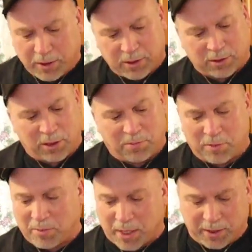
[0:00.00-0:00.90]
Now keep
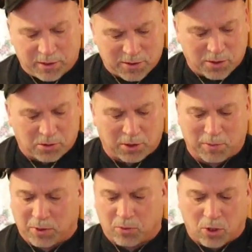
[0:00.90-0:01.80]
in mind, it's still going to
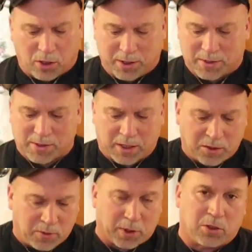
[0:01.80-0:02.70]
be raw inside.
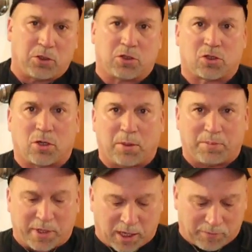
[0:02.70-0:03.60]
You want a good
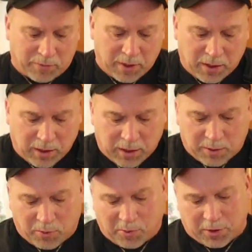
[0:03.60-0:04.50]
sharp knife.
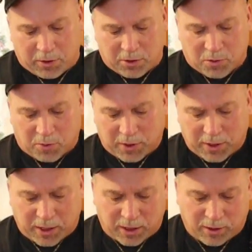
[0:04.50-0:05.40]
And what we're going to do is we're going
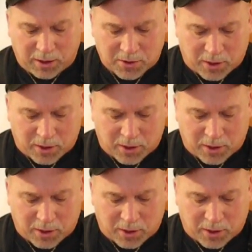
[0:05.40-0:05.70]
to cut these